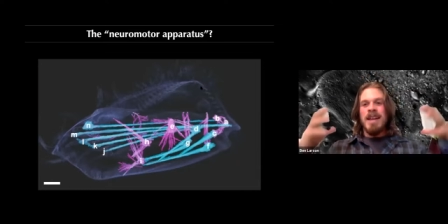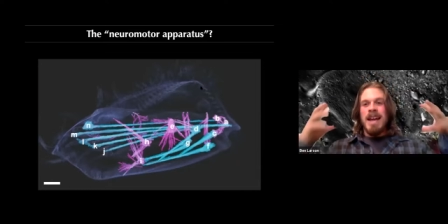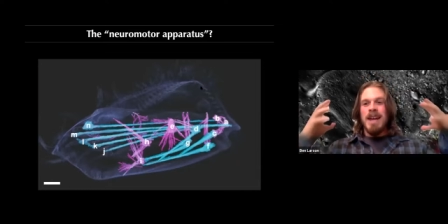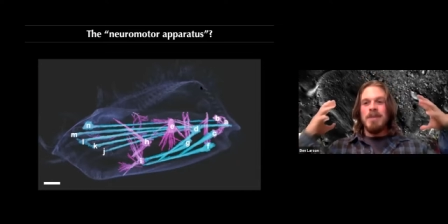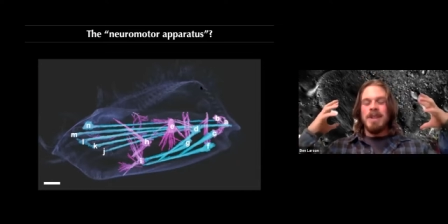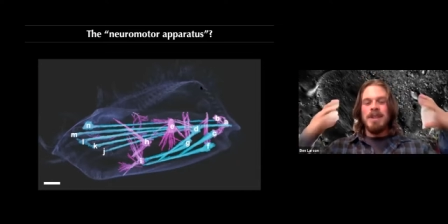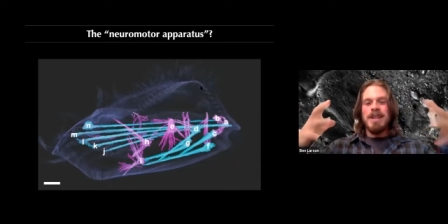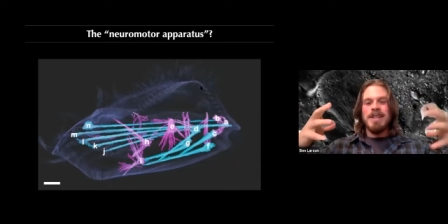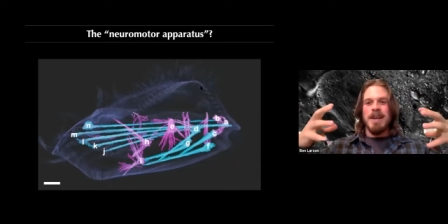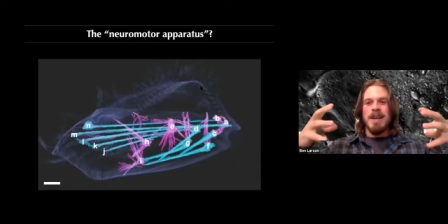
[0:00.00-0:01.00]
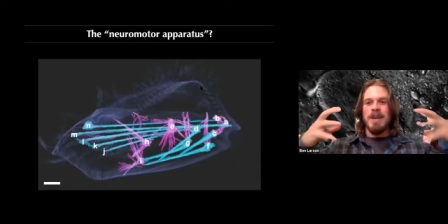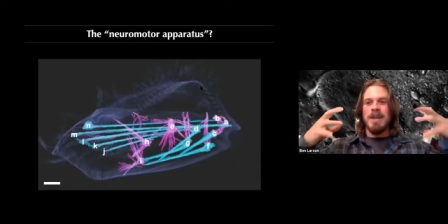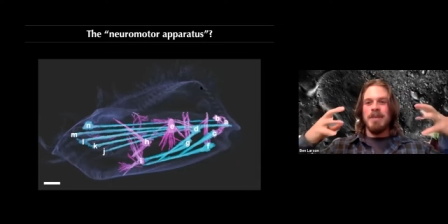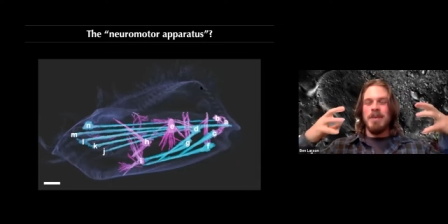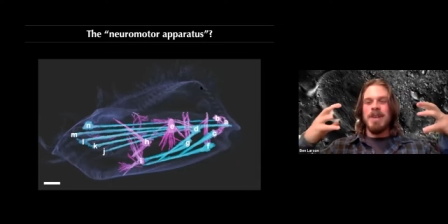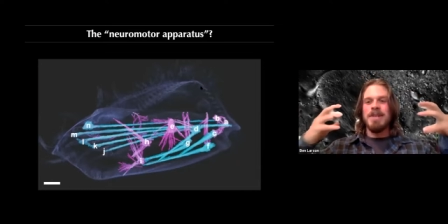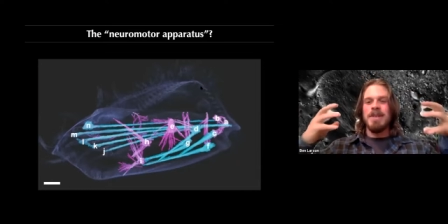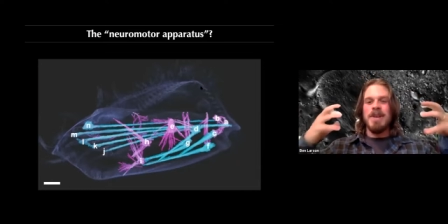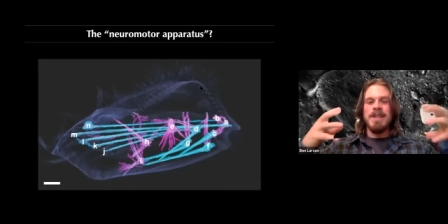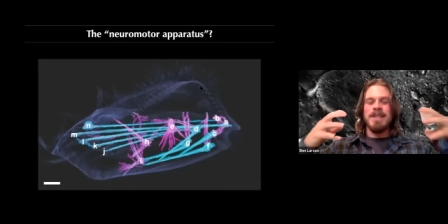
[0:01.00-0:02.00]
And we look at this network, and what we also
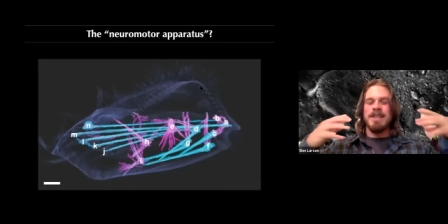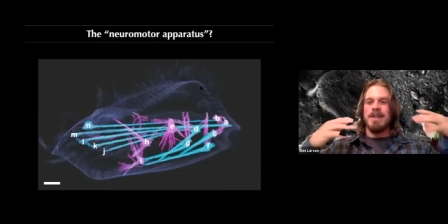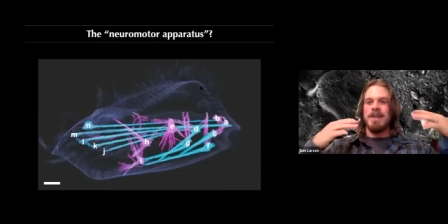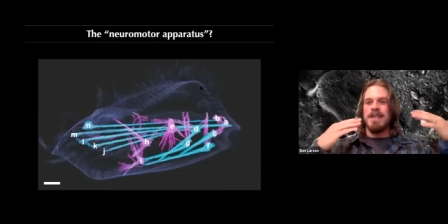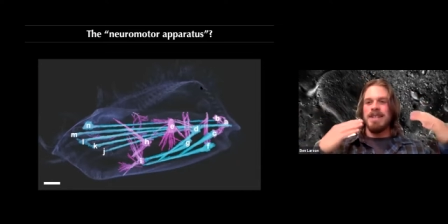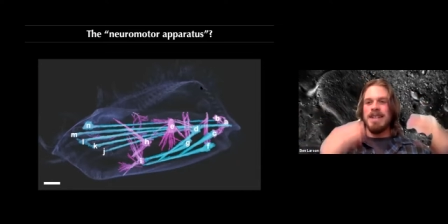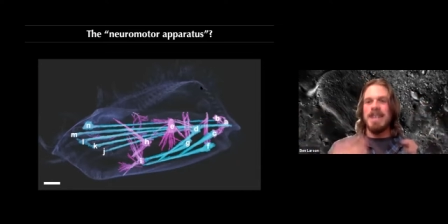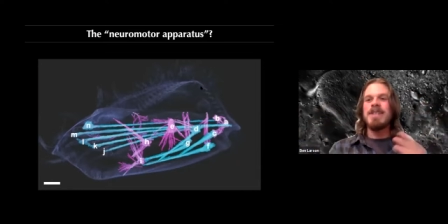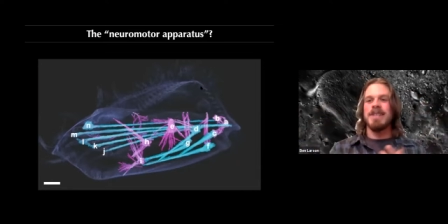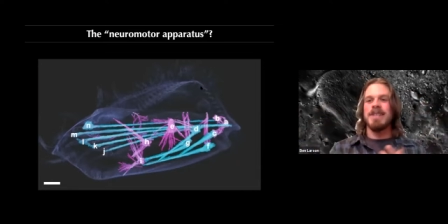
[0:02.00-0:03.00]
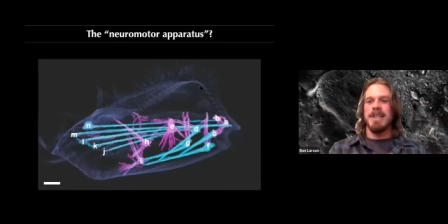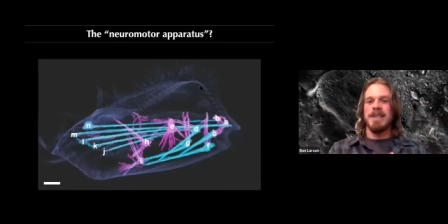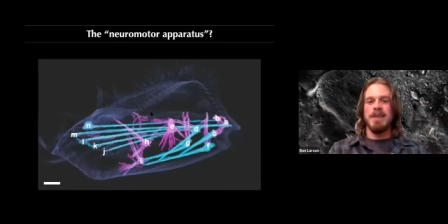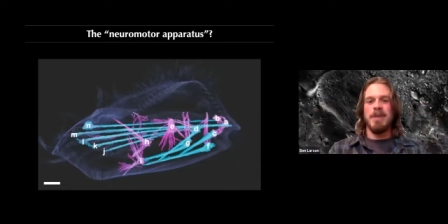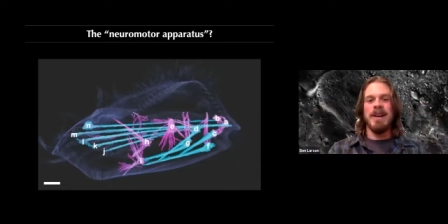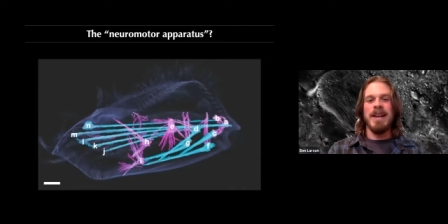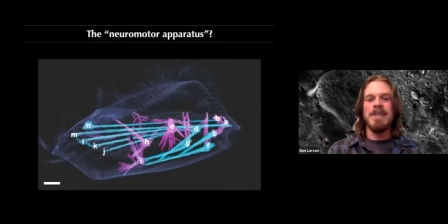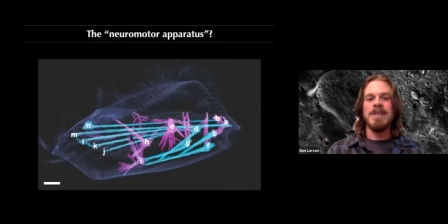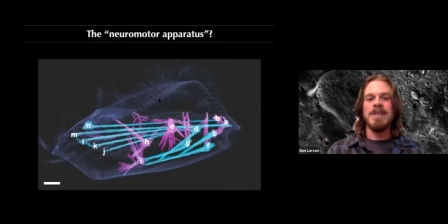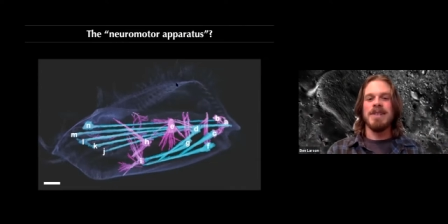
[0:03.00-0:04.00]
notice is there are these intersections, apparent
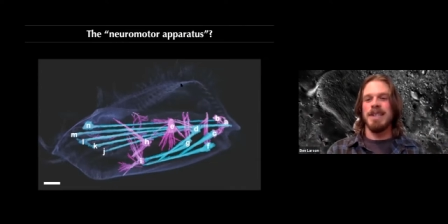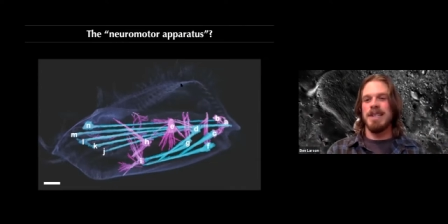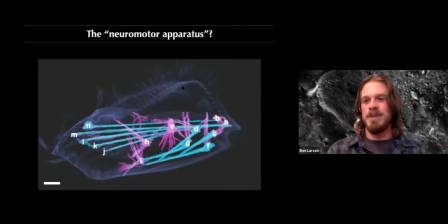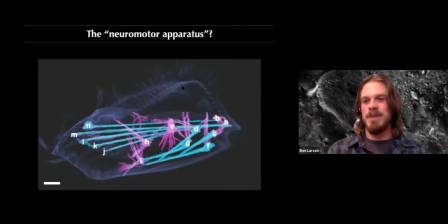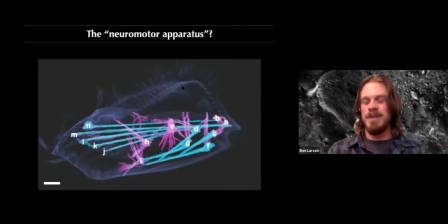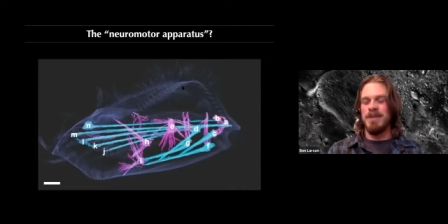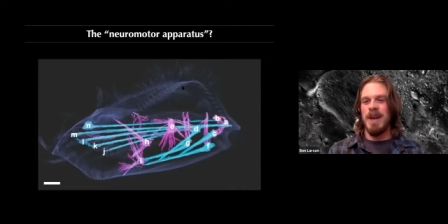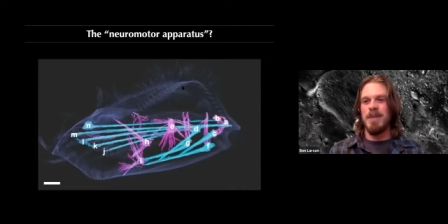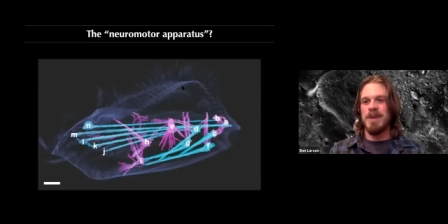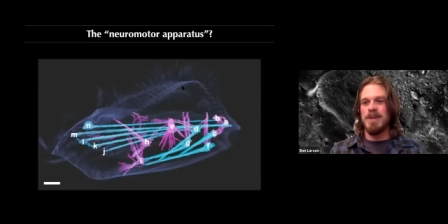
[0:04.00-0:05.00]
intersections between the fibers.